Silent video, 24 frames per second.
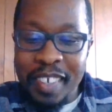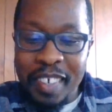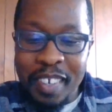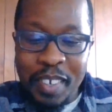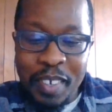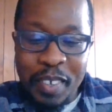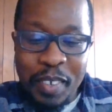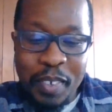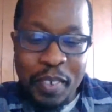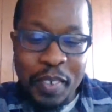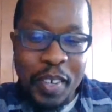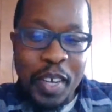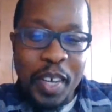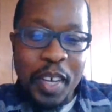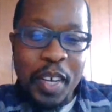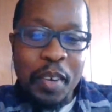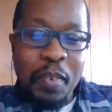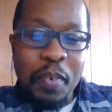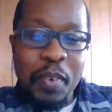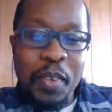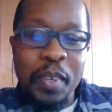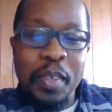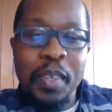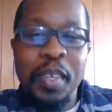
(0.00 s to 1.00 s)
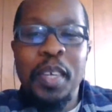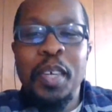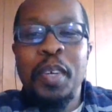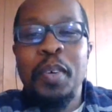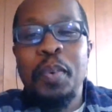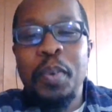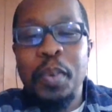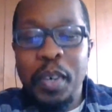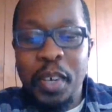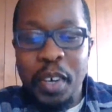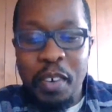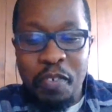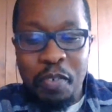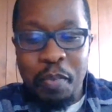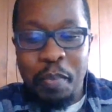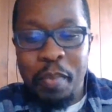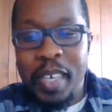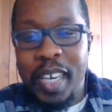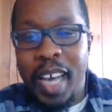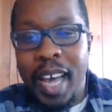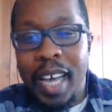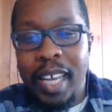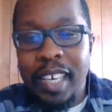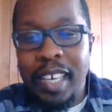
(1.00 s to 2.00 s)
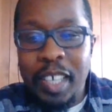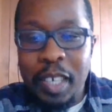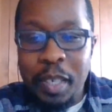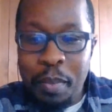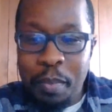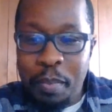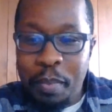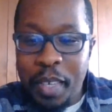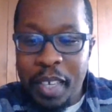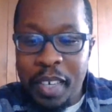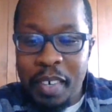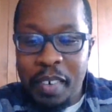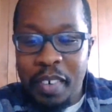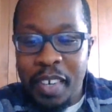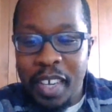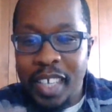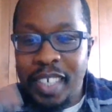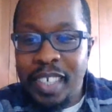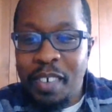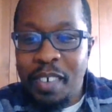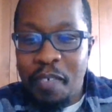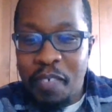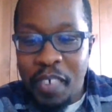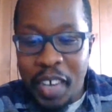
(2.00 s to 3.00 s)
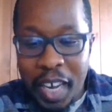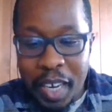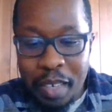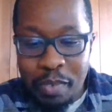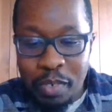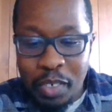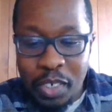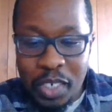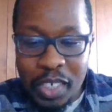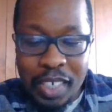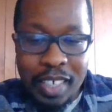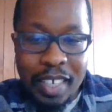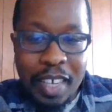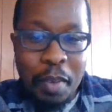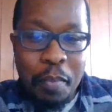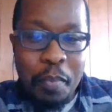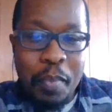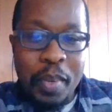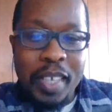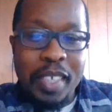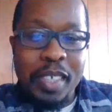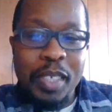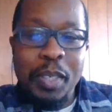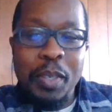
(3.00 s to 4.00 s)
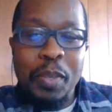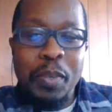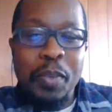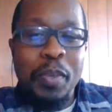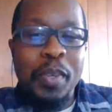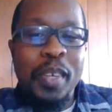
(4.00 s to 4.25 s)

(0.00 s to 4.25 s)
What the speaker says: We've gone from dial-up internet to 5G. I mean, so,